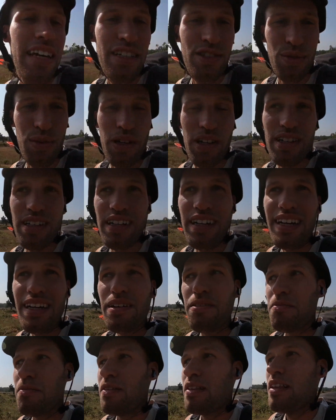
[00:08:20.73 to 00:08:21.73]
is
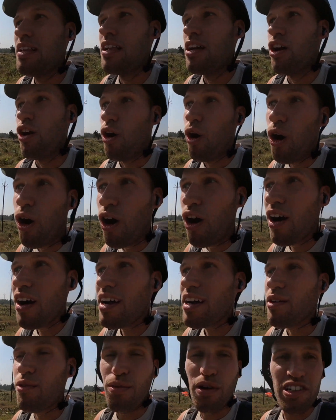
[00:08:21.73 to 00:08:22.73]
working
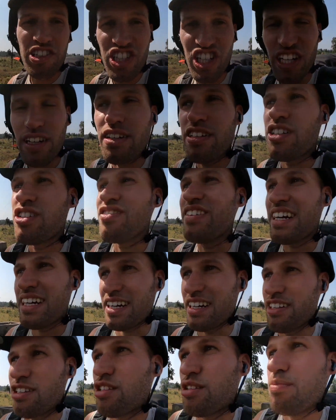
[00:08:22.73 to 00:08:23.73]
or watching
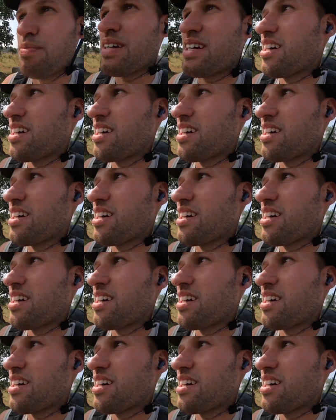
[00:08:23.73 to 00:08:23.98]
cricket.